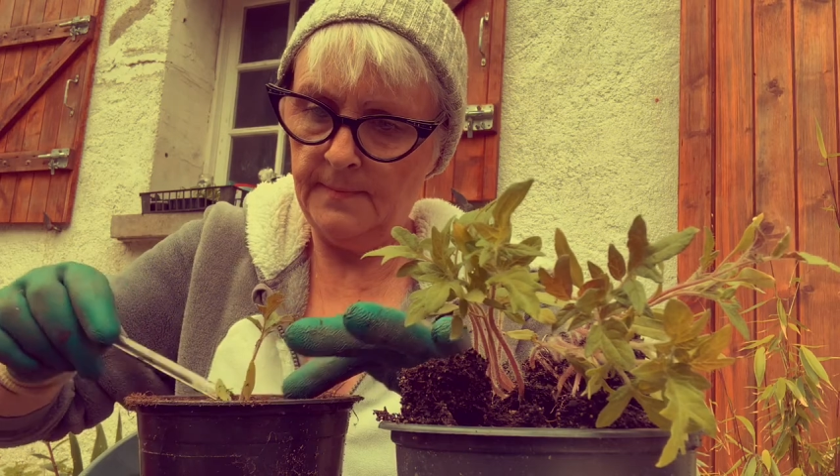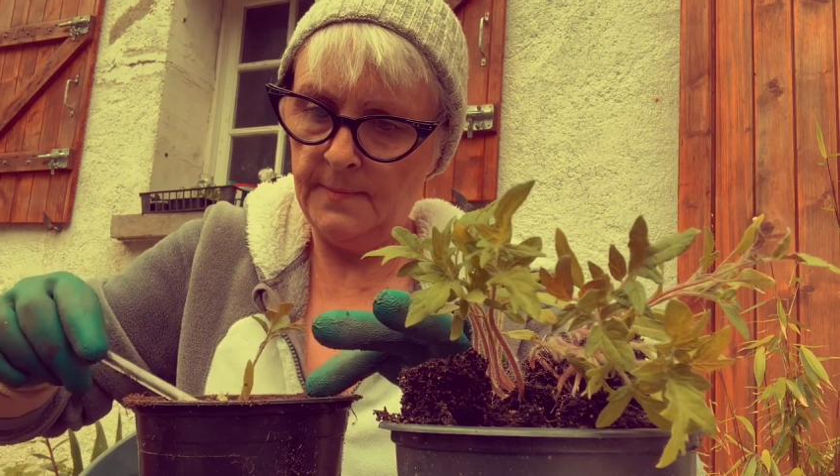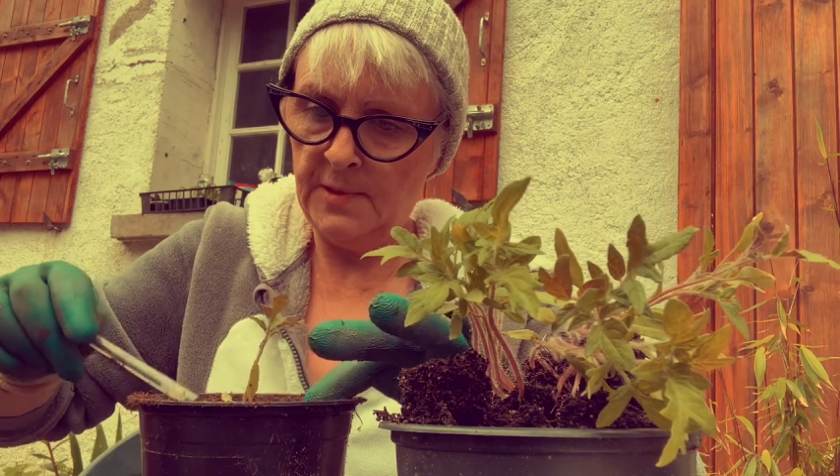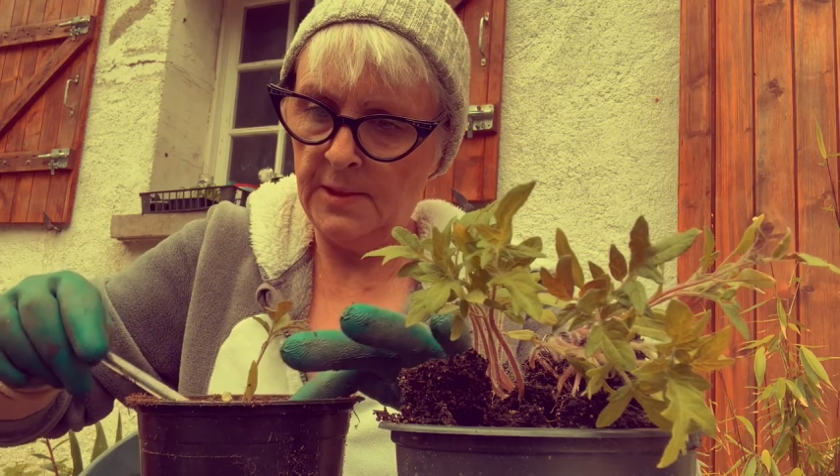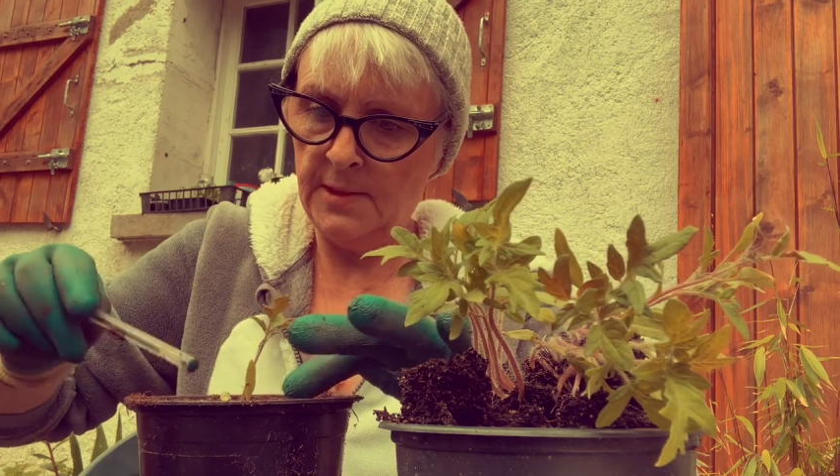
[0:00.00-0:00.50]

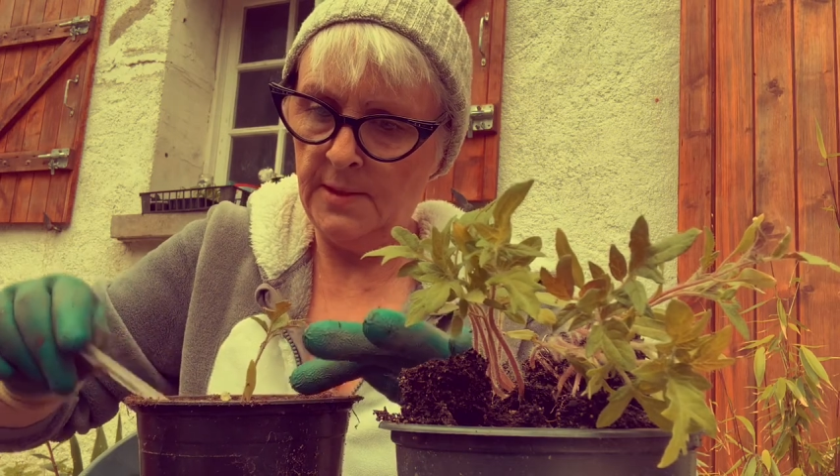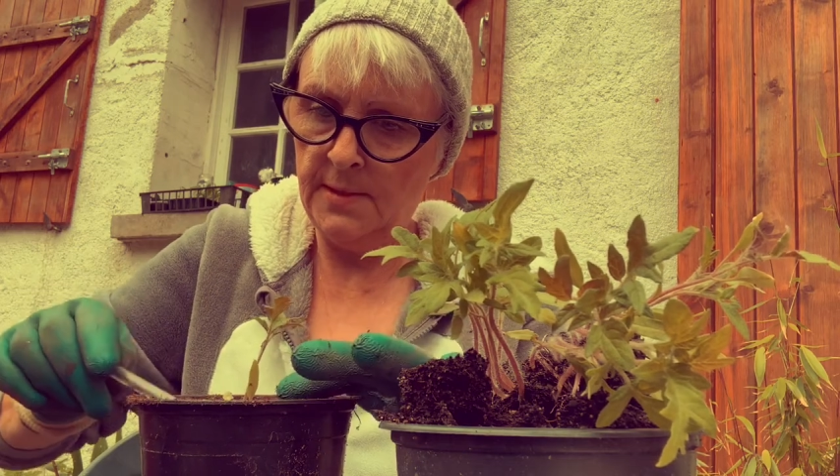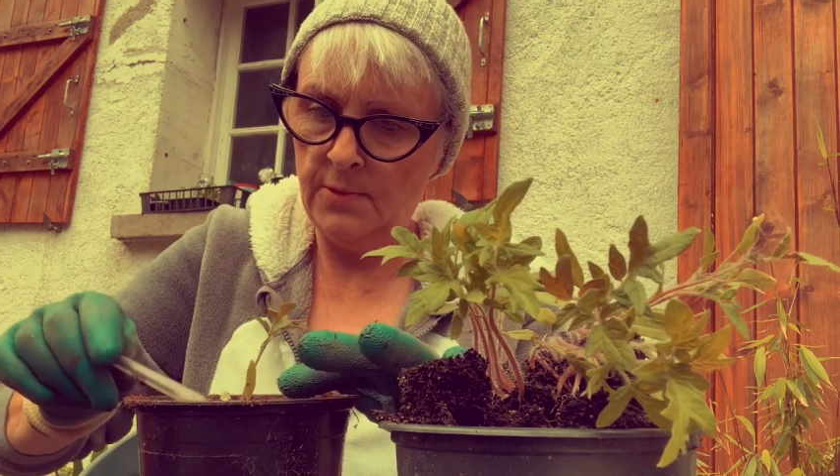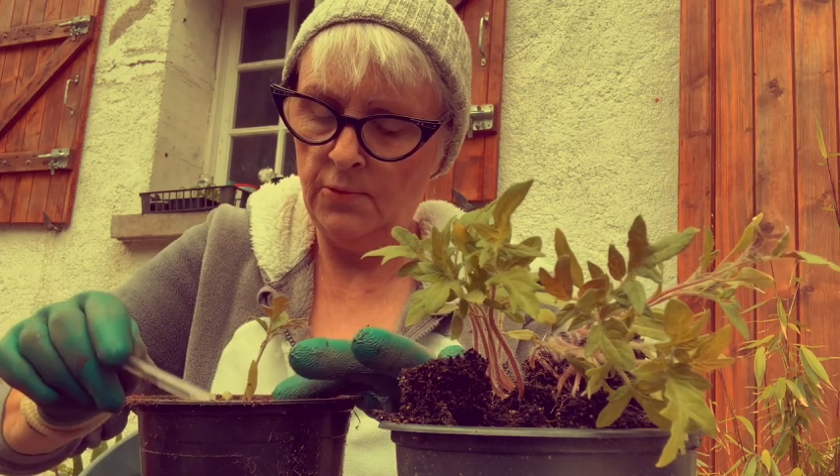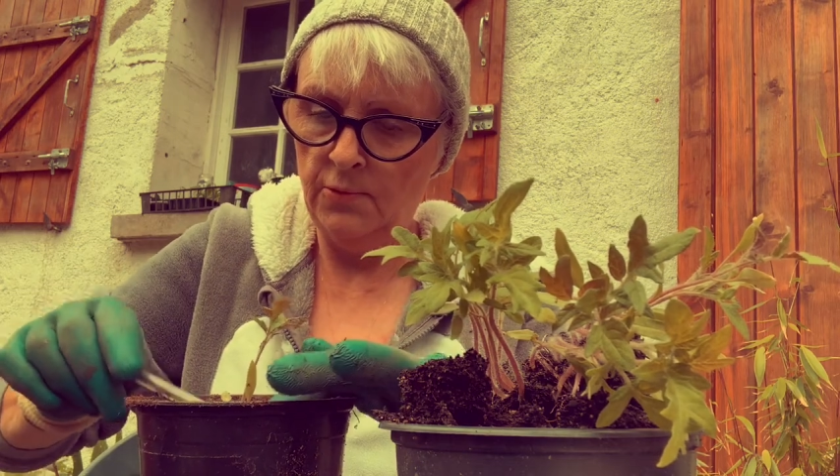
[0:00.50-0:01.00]
As I
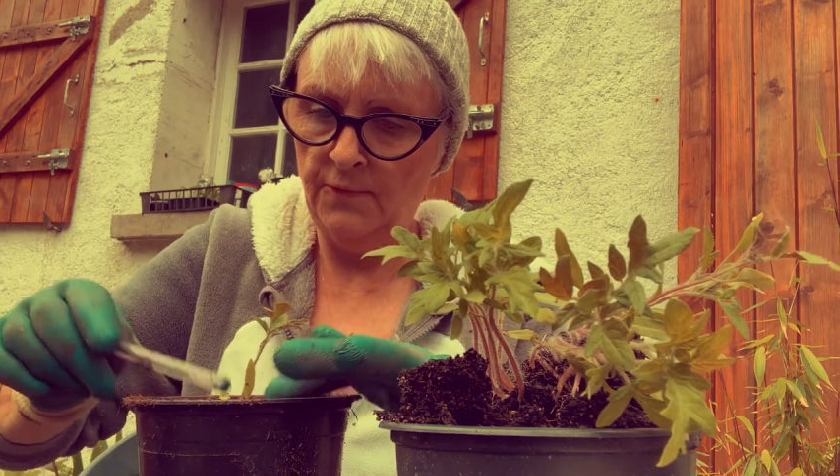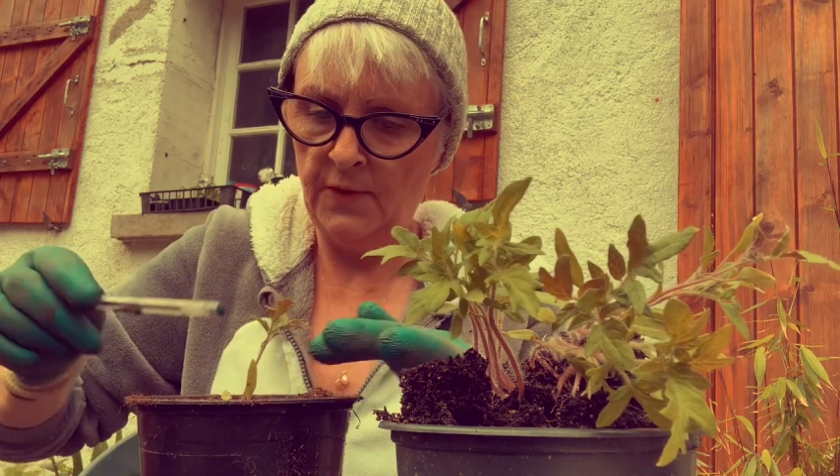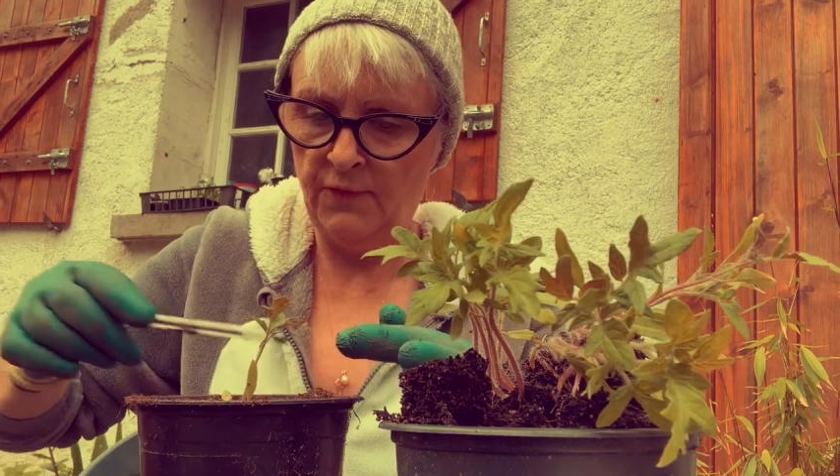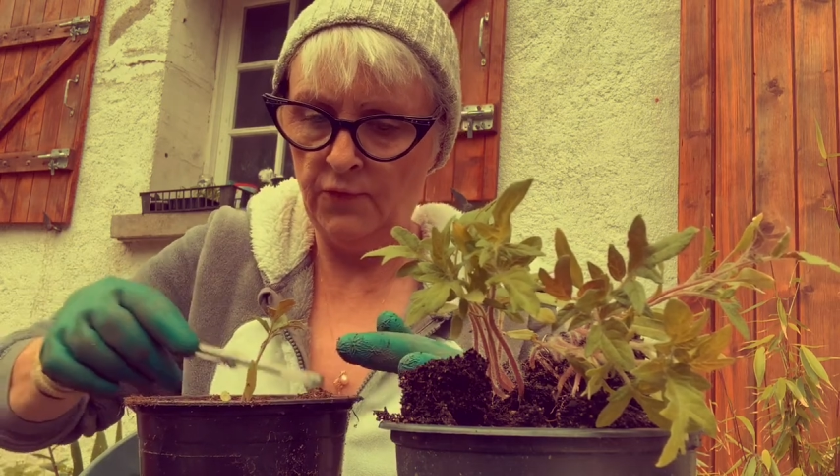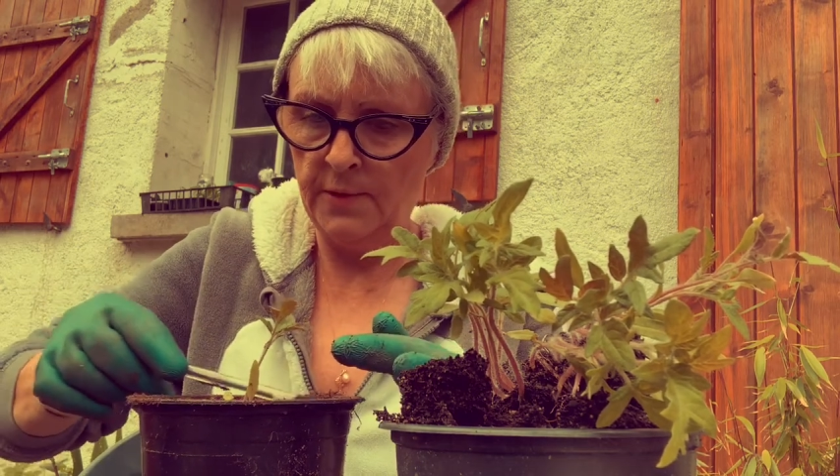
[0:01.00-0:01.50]
said, over a
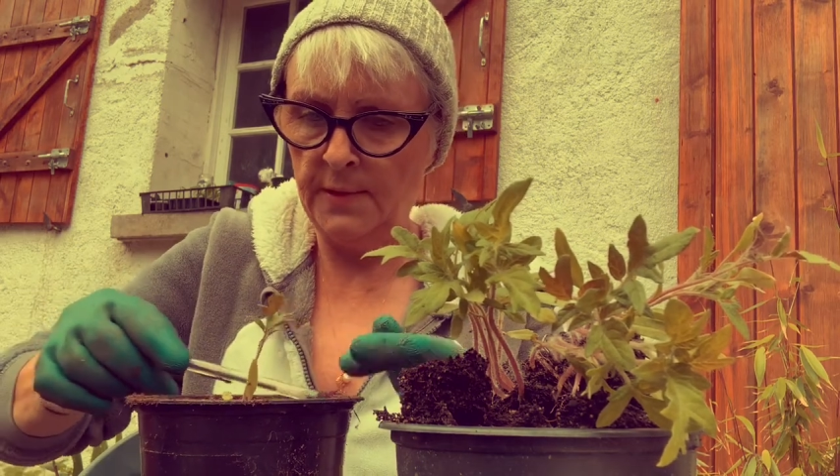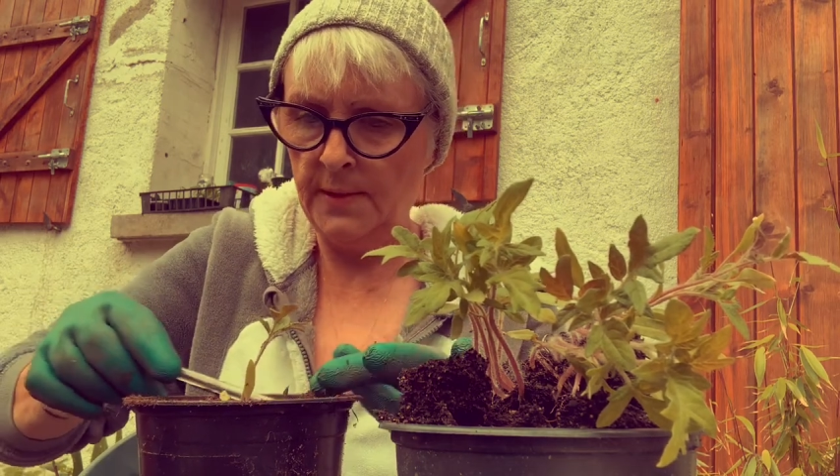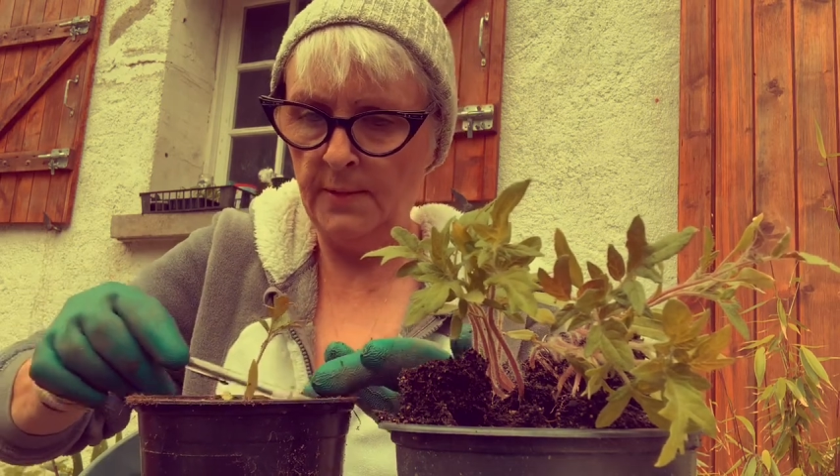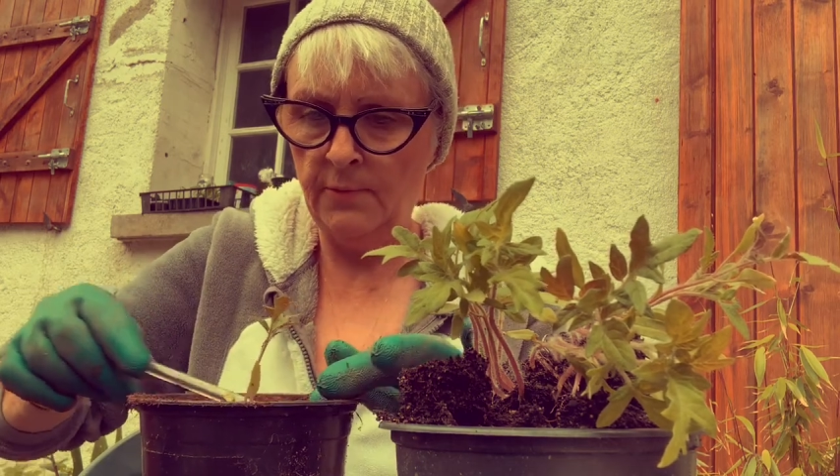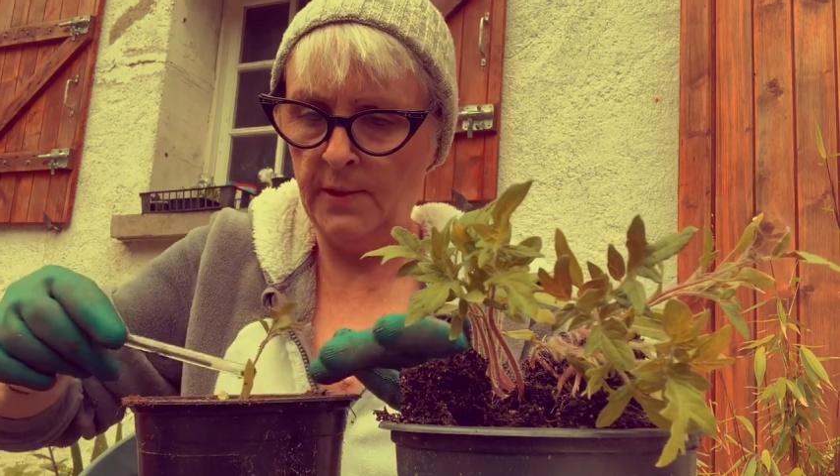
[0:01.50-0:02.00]

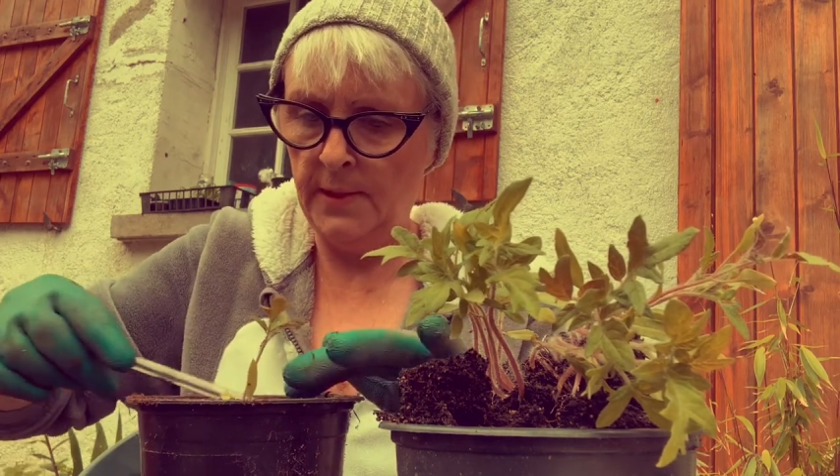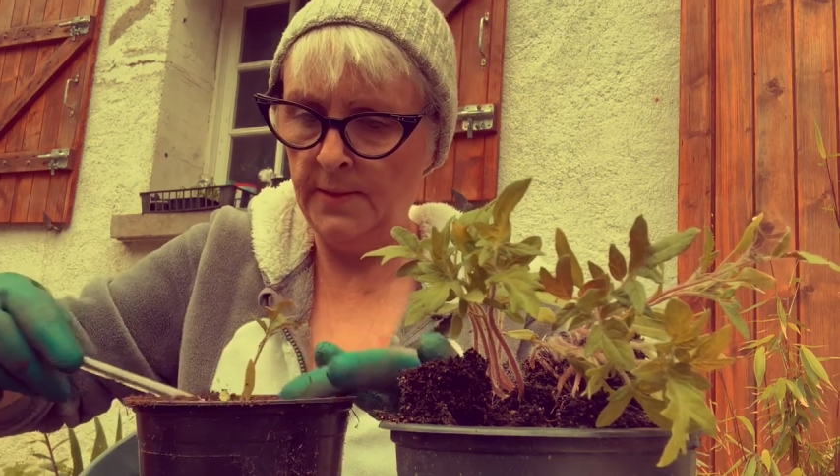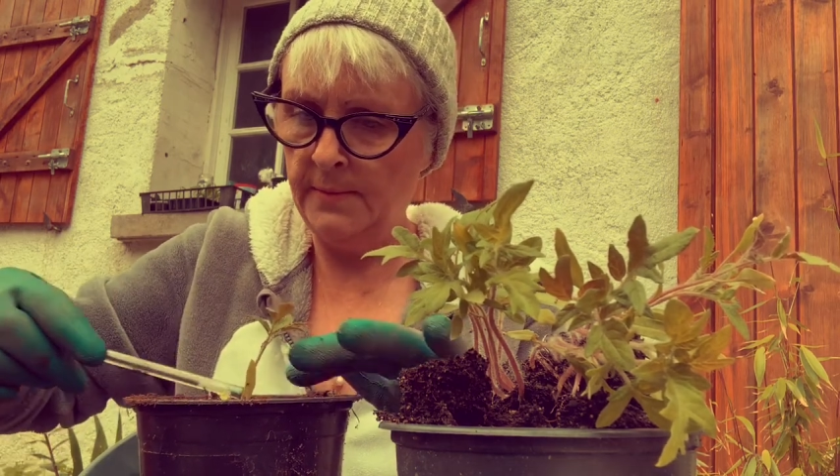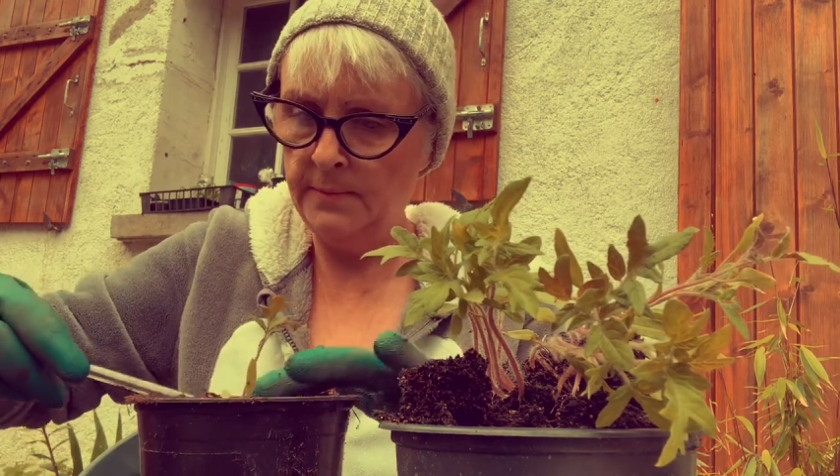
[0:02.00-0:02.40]
fortnight with rain,